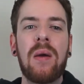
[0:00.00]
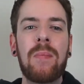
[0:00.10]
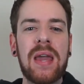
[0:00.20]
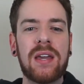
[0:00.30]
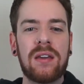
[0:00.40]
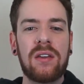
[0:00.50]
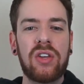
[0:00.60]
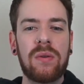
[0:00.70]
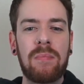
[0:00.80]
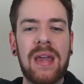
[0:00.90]

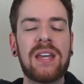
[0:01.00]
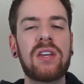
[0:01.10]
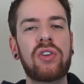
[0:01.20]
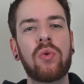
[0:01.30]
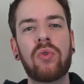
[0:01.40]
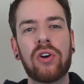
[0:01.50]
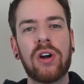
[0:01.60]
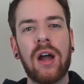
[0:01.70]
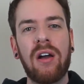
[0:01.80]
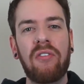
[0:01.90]
making
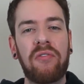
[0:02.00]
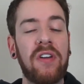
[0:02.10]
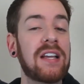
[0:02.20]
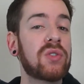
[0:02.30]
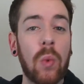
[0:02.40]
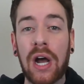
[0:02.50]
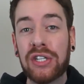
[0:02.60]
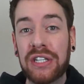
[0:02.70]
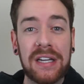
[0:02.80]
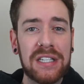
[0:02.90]
your face
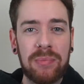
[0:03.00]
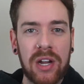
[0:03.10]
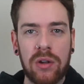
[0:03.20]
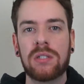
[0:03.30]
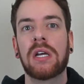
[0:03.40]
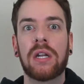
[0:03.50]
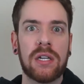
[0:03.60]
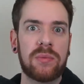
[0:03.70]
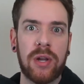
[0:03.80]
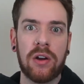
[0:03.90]
washing experience an
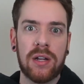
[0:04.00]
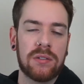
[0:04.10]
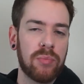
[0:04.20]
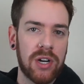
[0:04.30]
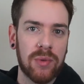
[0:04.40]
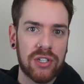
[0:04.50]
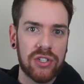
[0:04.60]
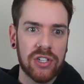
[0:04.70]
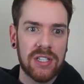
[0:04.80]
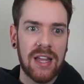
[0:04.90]
experience, pretty much
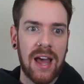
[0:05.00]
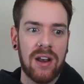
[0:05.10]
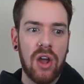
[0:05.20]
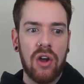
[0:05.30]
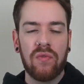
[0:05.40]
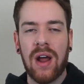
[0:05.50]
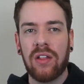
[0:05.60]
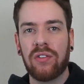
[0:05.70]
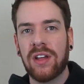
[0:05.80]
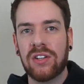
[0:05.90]
just that,
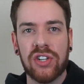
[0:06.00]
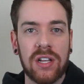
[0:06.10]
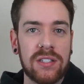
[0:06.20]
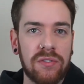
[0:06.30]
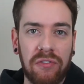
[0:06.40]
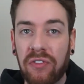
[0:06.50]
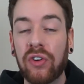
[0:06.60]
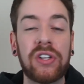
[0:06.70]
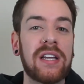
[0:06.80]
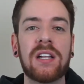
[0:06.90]
rather than just
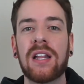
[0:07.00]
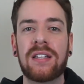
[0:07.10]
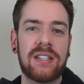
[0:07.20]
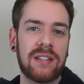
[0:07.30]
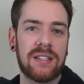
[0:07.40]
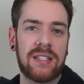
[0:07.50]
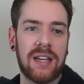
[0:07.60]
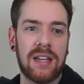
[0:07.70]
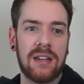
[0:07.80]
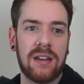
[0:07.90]
fully cleansing the
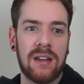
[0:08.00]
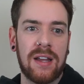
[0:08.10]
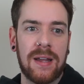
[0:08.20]
skin and